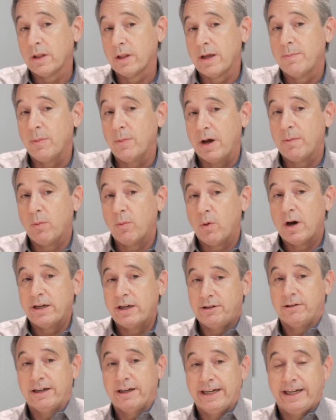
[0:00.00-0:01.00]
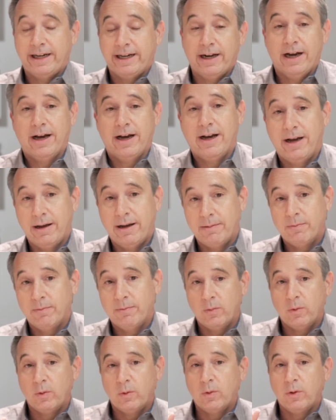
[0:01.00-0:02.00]
Well, I'm wondering,
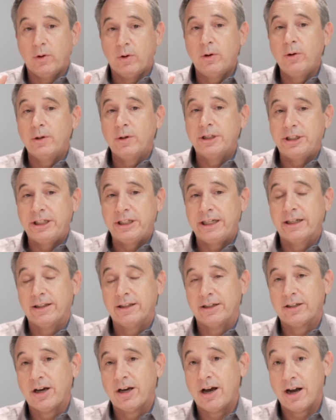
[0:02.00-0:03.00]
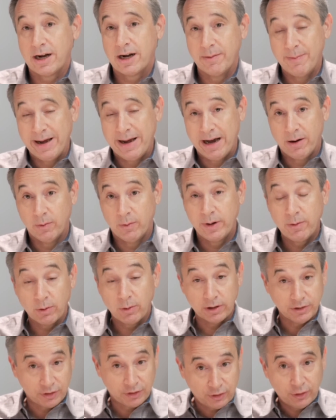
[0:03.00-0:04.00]
who is she going to talk about? We
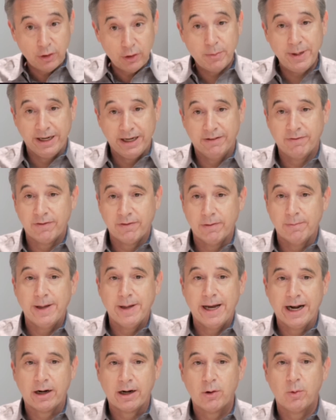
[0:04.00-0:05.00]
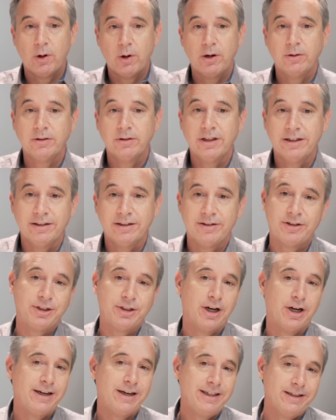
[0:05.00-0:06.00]
were assuming from that quote that it's
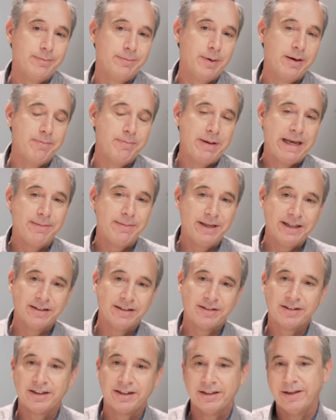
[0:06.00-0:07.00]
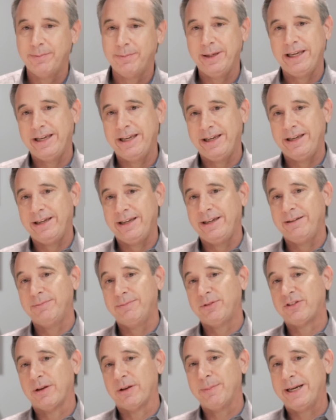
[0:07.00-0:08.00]
Johnny, but maybe it's going to
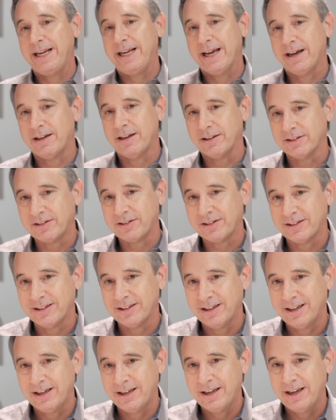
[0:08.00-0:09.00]
be somebody else.